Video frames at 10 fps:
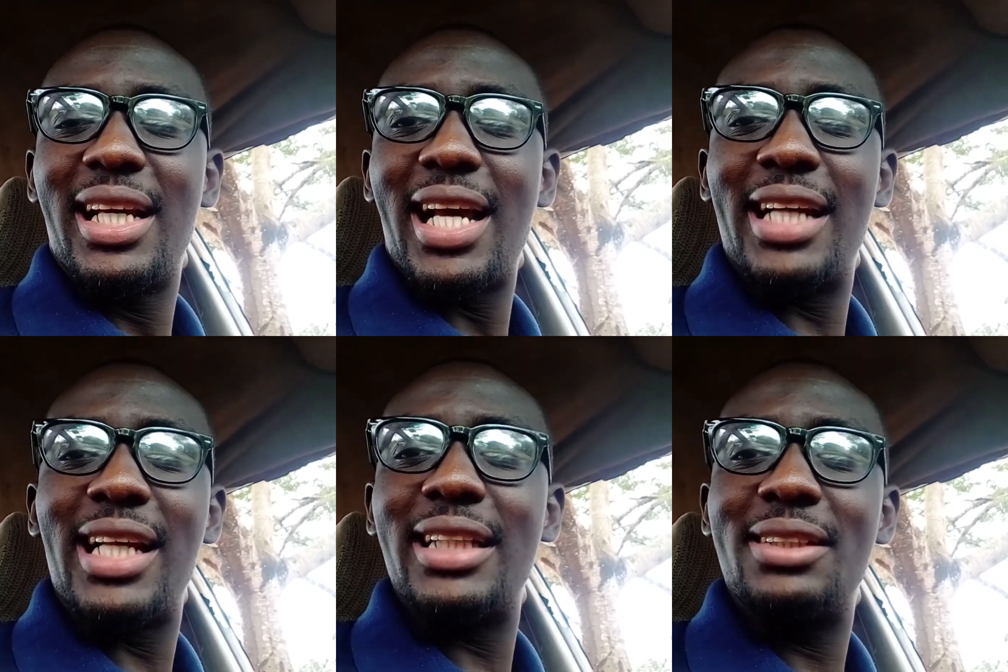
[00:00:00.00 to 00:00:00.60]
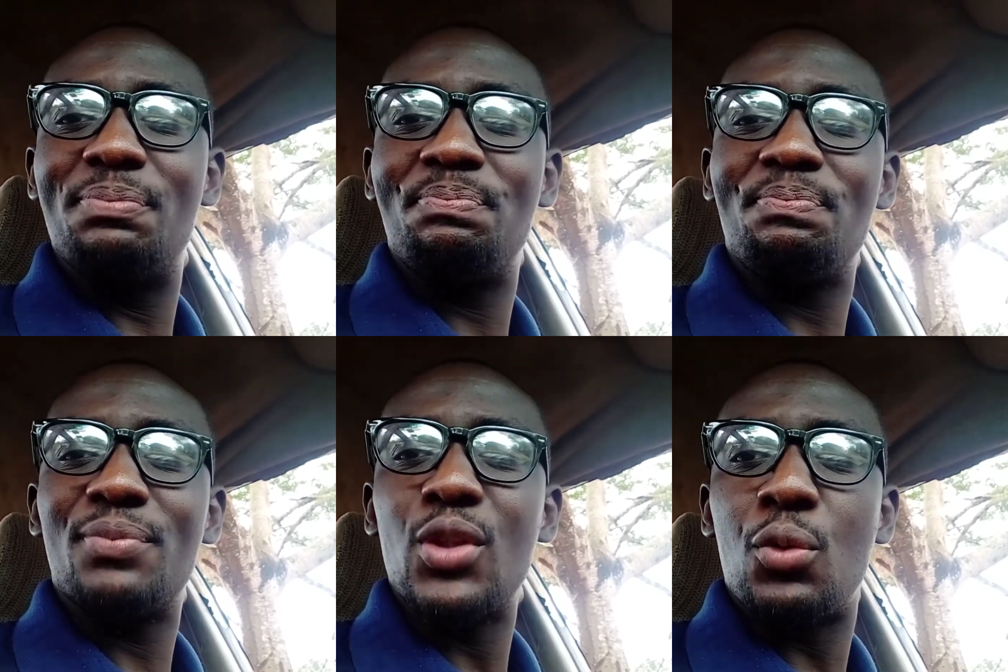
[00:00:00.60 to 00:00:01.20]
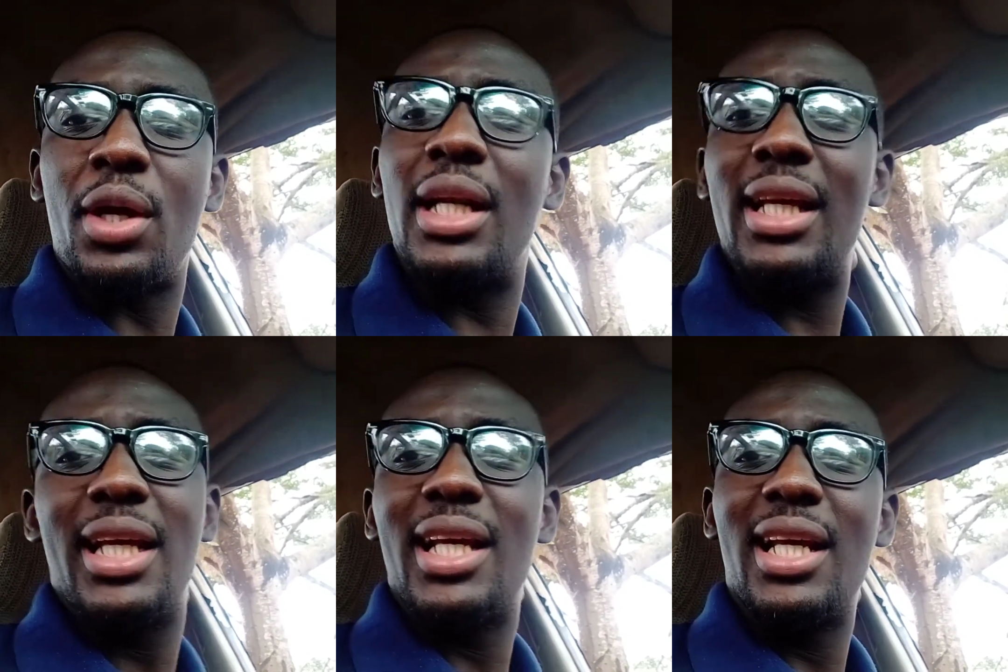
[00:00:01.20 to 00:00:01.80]
And then
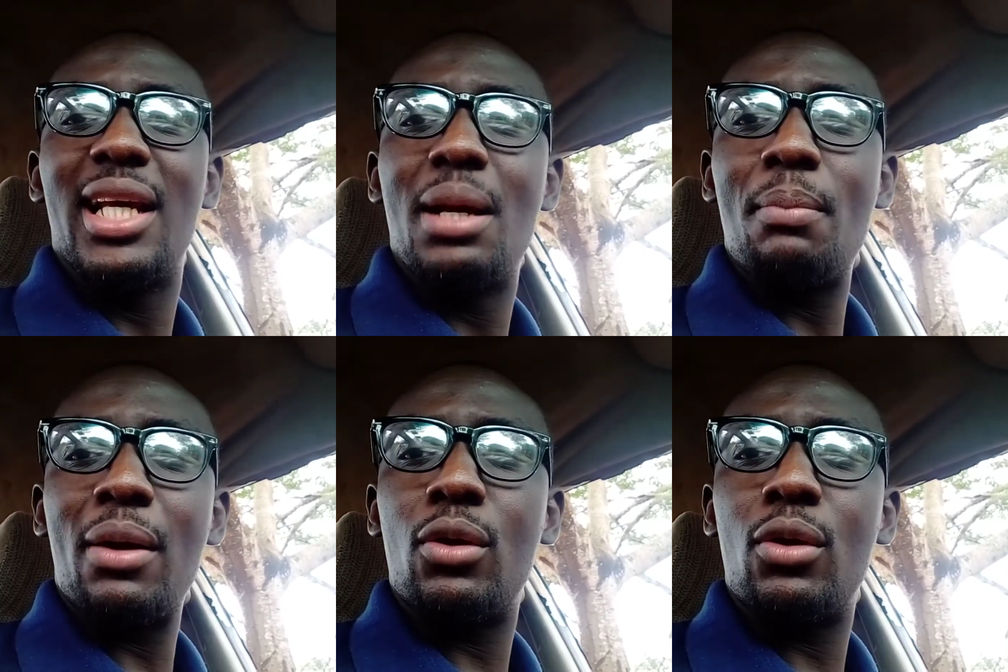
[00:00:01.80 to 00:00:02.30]
quickly, by